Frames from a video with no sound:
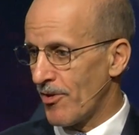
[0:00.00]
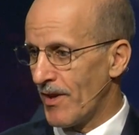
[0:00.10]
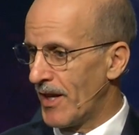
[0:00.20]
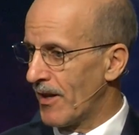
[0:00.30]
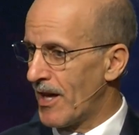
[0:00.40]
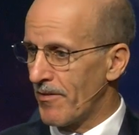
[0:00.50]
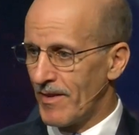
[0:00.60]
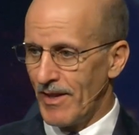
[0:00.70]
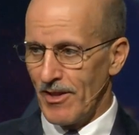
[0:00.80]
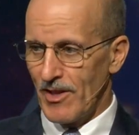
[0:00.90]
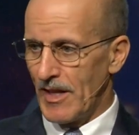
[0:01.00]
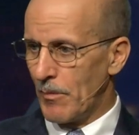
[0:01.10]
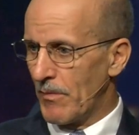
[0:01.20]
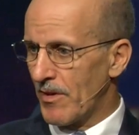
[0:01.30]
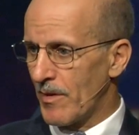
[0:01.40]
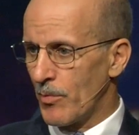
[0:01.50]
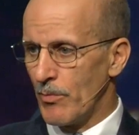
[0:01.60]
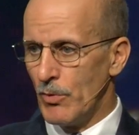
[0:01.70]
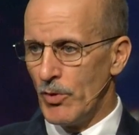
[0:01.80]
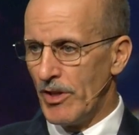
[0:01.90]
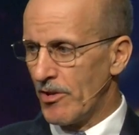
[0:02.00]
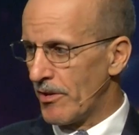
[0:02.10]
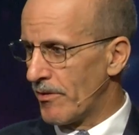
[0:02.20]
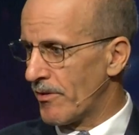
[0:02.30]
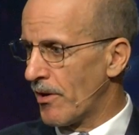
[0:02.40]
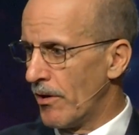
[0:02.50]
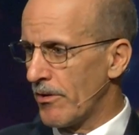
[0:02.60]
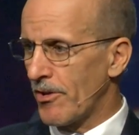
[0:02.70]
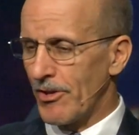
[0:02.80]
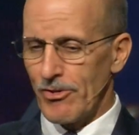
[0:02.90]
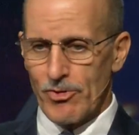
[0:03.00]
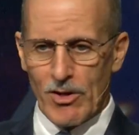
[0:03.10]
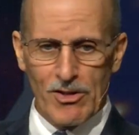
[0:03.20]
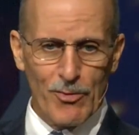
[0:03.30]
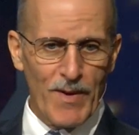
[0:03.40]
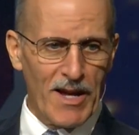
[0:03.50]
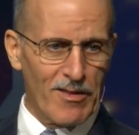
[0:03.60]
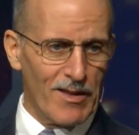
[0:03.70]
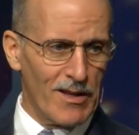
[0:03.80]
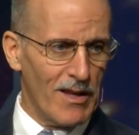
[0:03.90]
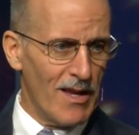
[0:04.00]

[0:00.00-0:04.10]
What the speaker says: They had a lot of kids getting mixed up with Moonies and cults and drugs back then,